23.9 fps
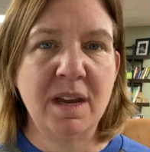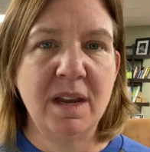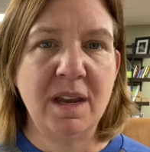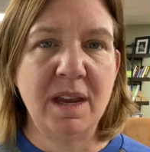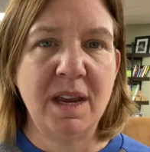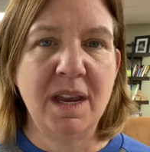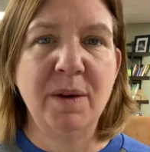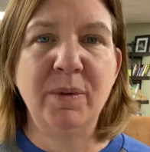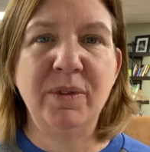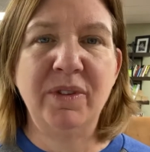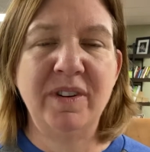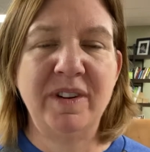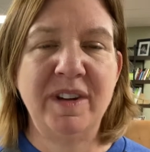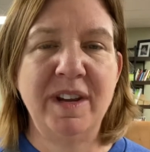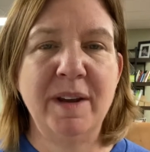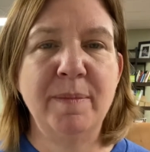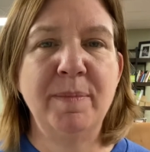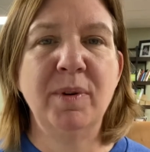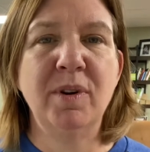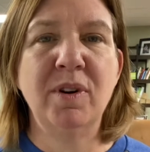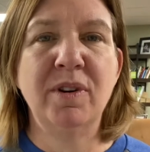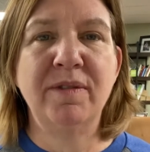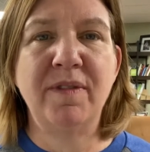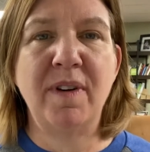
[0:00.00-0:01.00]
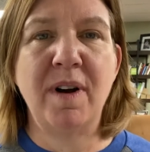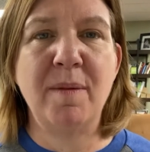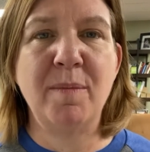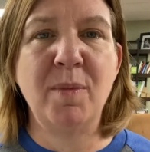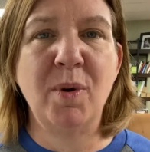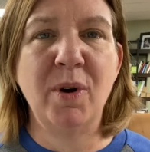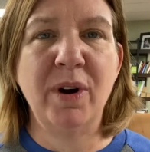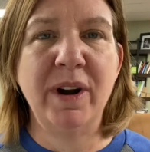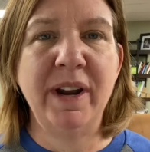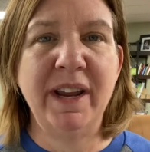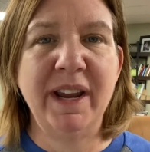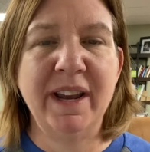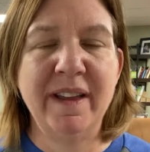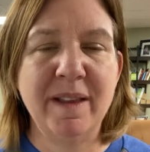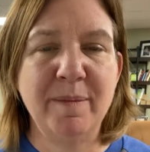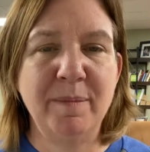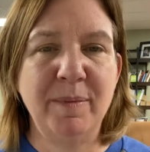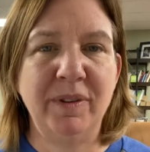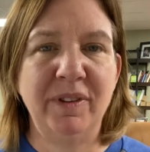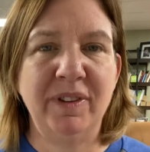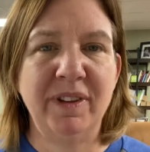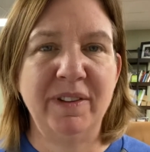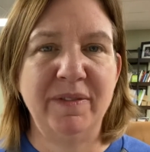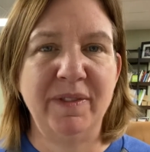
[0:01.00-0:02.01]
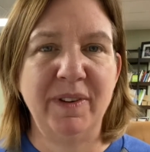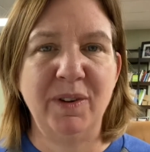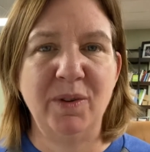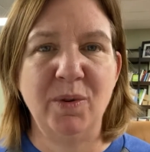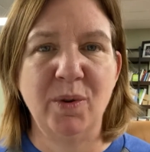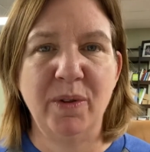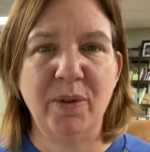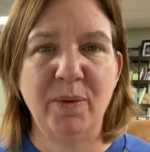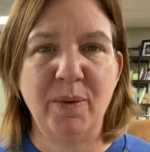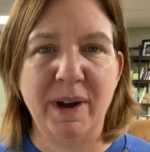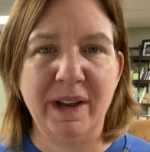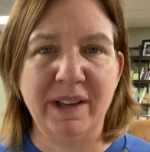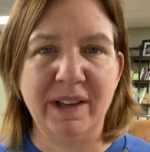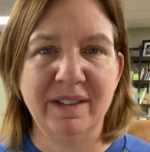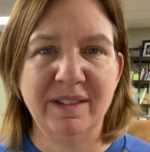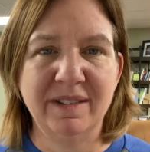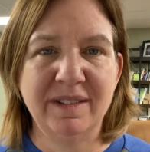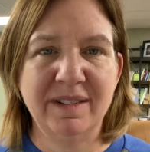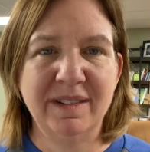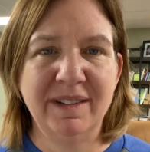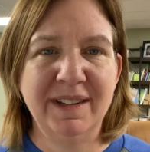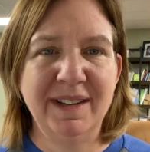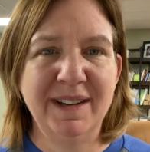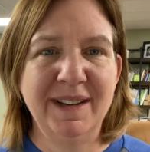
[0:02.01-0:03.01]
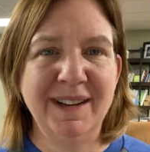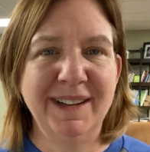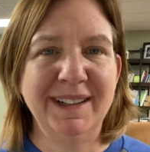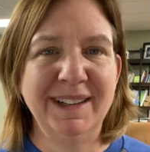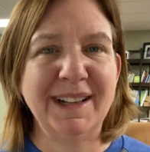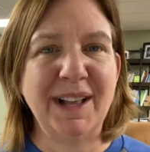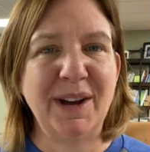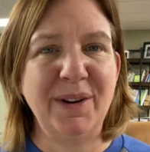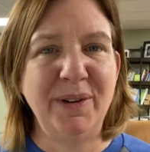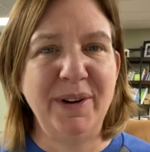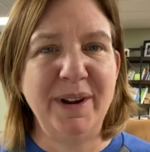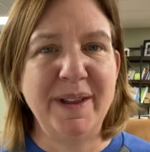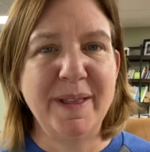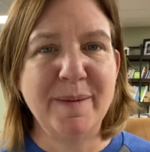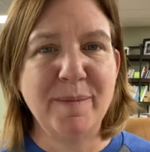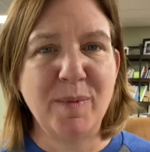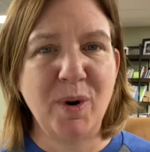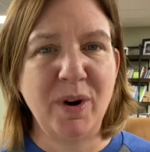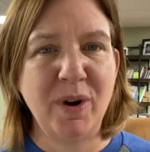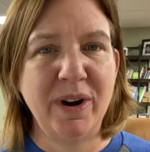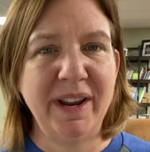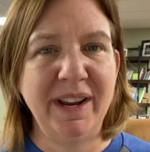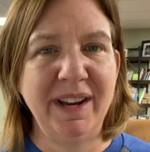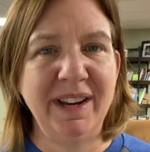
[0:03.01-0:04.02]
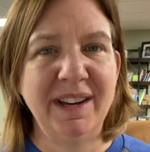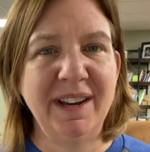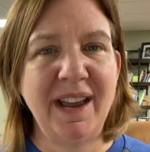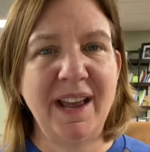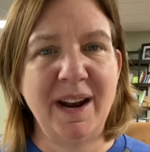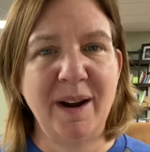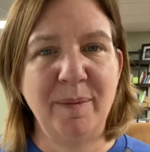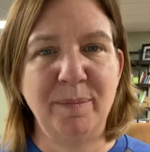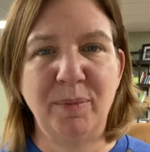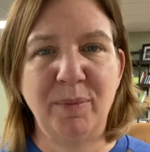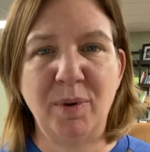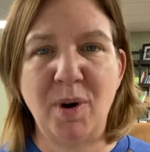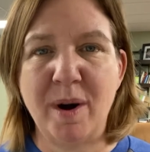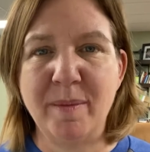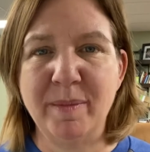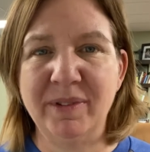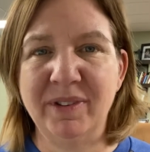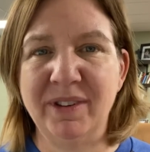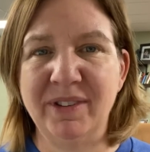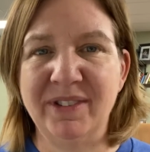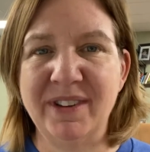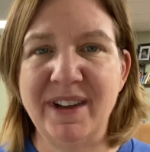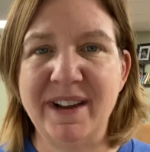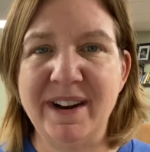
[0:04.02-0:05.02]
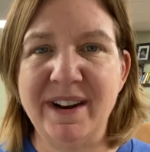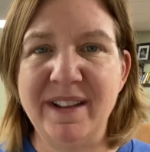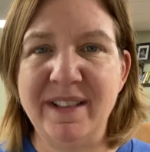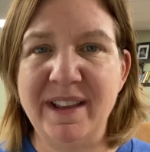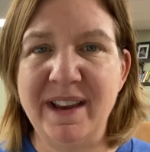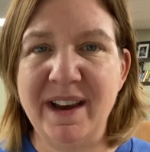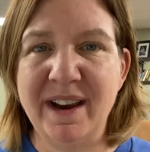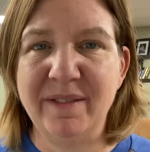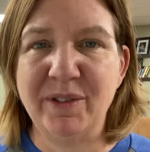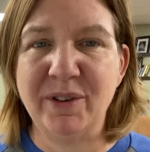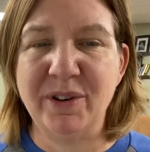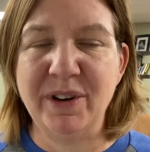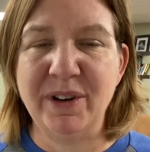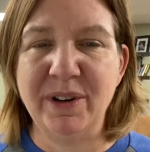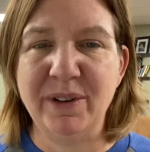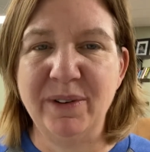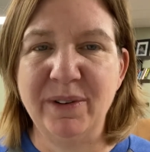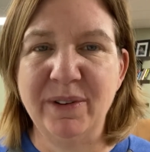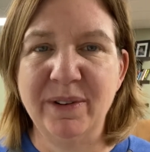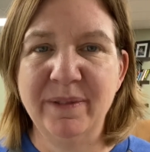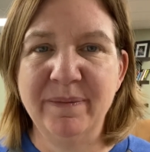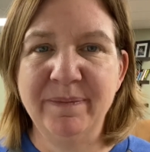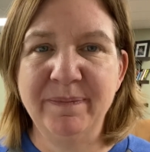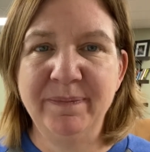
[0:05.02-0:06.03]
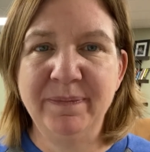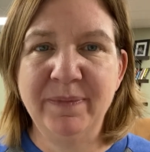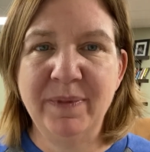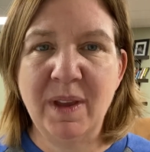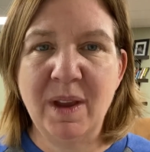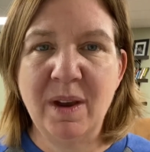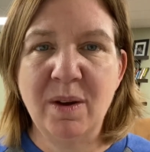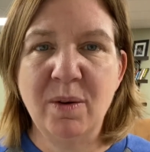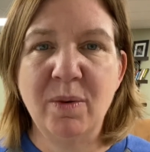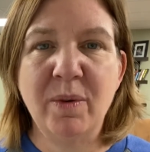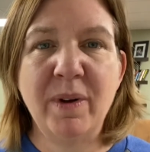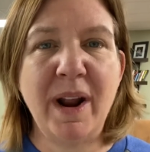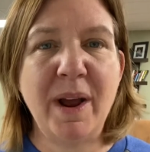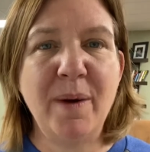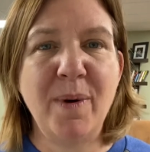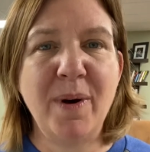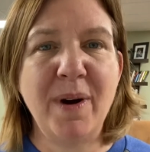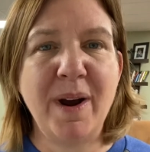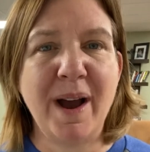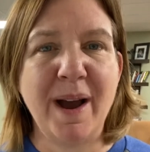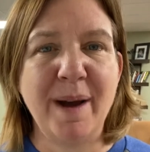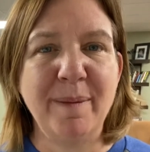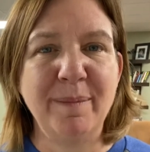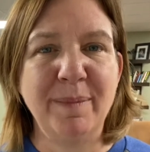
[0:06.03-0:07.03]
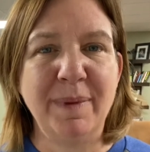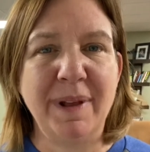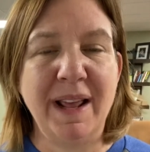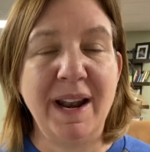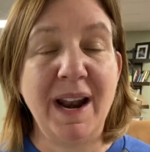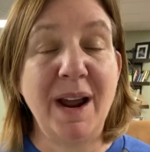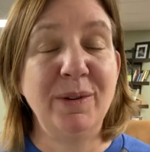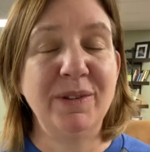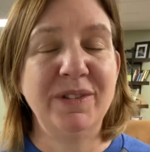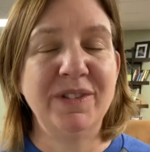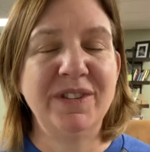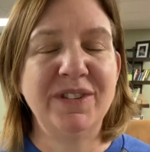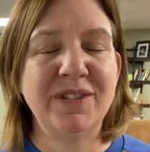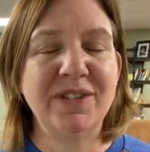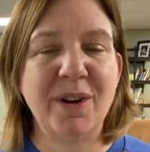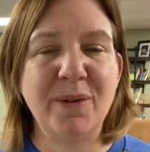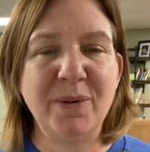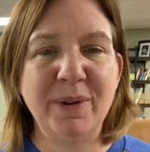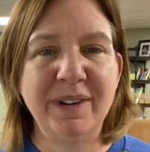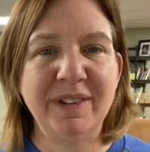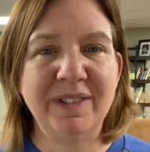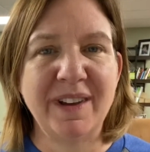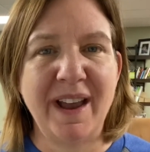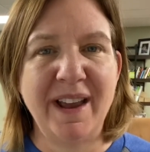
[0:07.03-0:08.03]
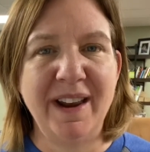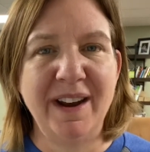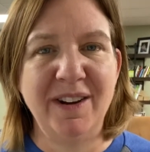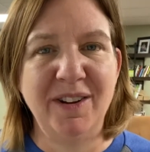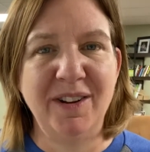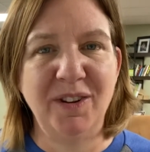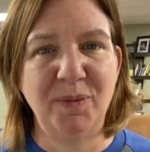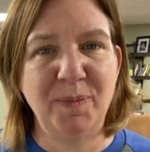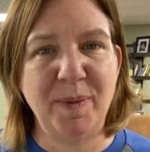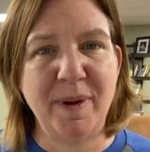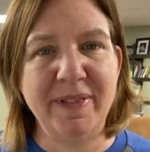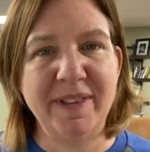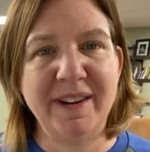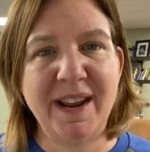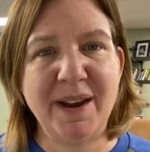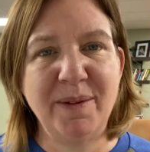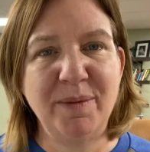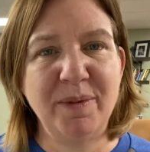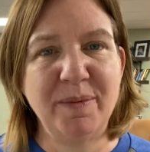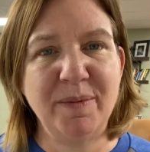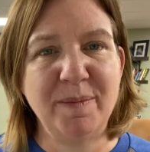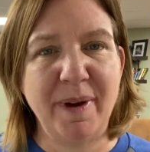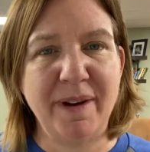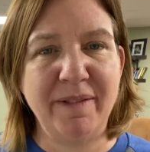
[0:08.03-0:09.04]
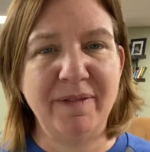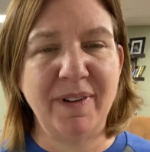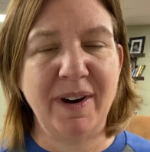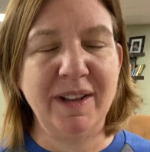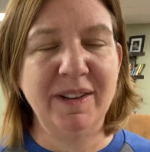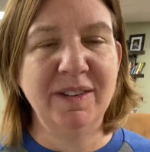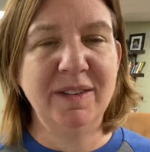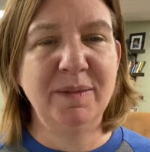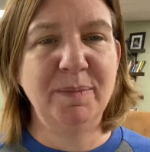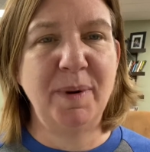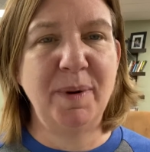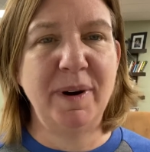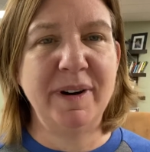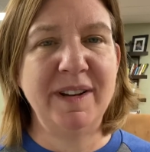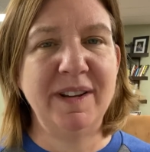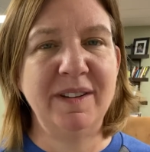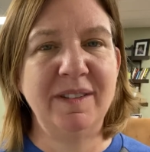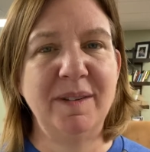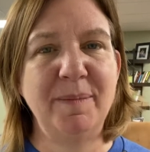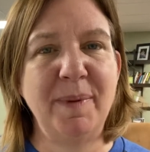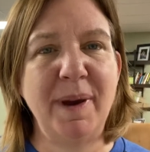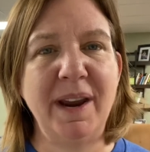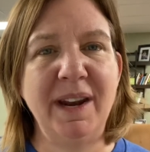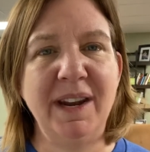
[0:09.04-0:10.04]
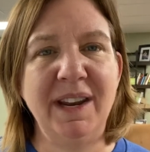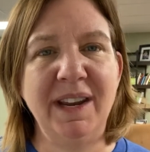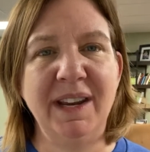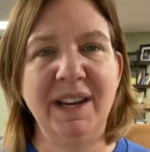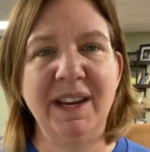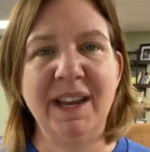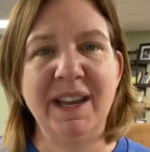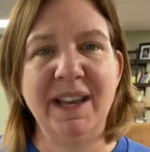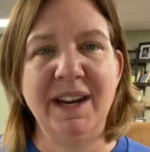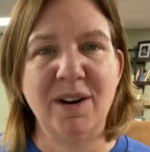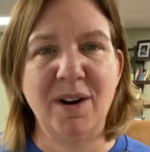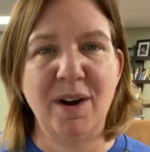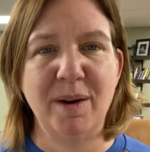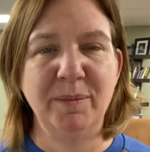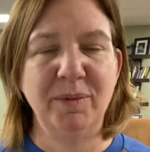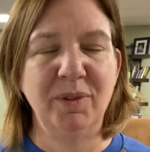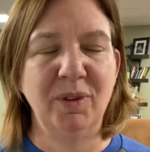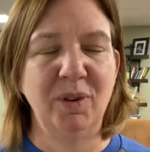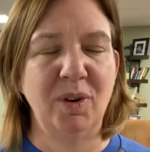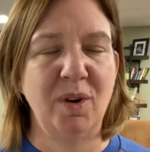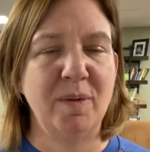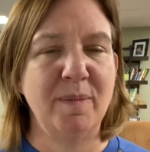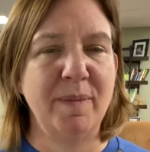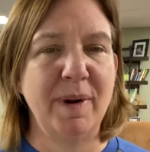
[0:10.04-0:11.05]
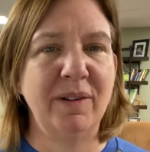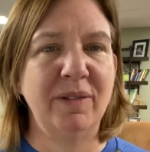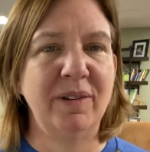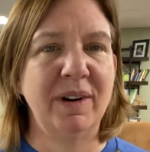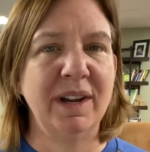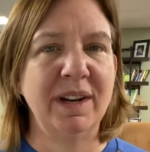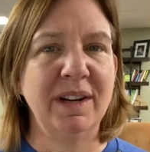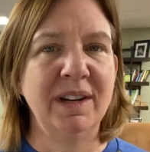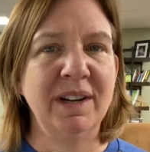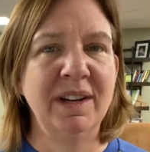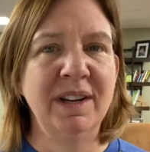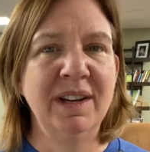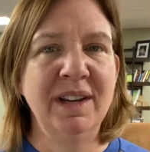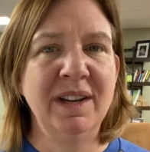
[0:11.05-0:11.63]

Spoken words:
It was a typical fall morning in the Pacific Northwest, cloudy in the morning and a promise of sun in the afternoon. When I woke up, and I was so excited to spend the day with my friends participating in an obstacle mud run.